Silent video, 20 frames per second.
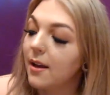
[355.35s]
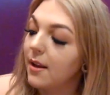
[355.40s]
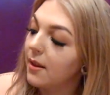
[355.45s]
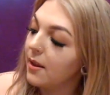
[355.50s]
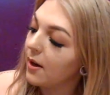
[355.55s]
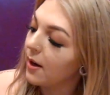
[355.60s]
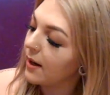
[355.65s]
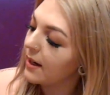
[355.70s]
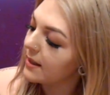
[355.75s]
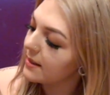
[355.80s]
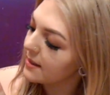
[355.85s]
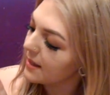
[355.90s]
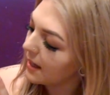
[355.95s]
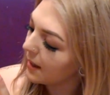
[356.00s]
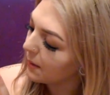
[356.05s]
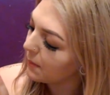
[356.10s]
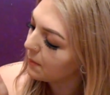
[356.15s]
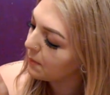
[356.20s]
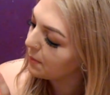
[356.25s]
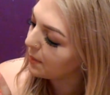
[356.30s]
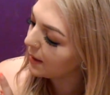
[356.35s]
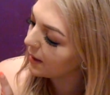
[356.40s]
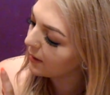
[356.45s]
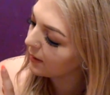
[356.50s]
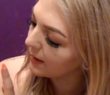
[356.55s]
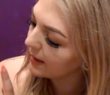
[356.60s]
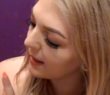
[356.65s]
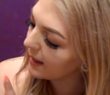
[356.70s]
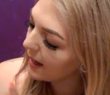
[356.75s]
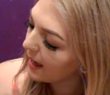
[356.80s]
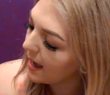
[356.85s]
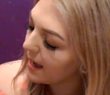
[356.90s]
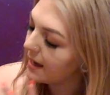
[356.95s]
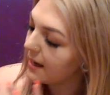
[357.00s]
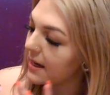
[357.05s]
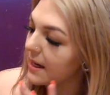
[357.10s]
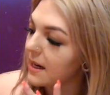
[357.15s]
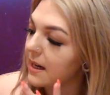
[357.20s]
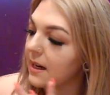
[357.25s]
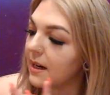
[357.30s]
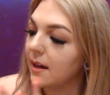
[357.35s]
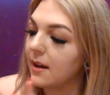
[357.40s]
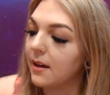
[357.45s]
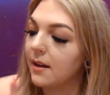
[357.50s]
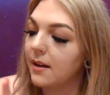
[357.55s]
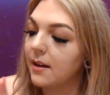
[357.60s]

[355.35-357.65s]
There is like barely anything